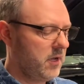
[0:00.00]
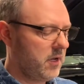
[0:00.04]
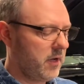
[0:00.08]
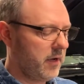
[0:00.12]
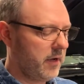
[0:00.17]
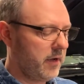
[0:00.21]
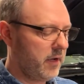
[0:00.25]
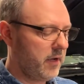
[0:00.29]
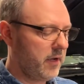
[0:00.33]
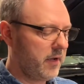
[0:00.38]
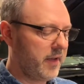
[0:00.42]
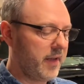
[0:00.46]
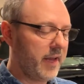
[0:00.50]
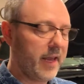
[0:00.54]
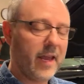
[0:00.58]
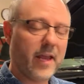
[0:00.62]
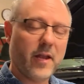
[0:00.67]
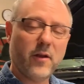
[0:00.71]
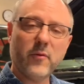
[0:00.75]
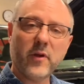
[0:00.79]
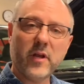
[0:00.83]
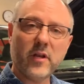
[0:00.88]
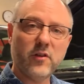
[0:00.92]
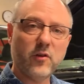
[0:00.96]
uh,
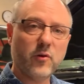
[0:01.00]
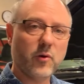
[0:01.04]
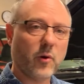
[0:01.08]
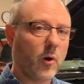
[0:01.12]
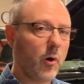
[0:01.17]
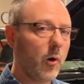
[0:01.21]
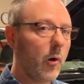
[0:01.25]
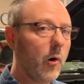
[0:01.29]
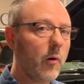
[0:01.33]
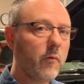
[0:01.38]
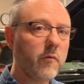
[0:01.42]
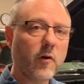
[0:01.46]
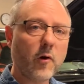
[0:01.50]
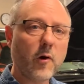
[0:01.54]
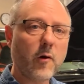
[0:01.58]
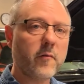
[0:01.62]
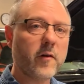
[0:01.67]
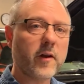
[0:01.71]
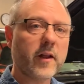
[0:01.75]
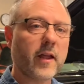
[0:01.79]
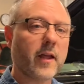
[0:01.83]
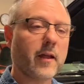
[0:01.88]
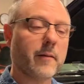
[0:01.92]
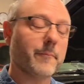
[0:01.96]
and we could do it over and over
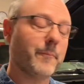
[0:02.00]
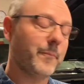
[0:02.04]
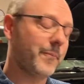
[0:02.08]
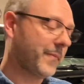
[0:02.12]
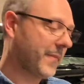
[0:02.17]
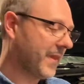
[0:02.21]
again.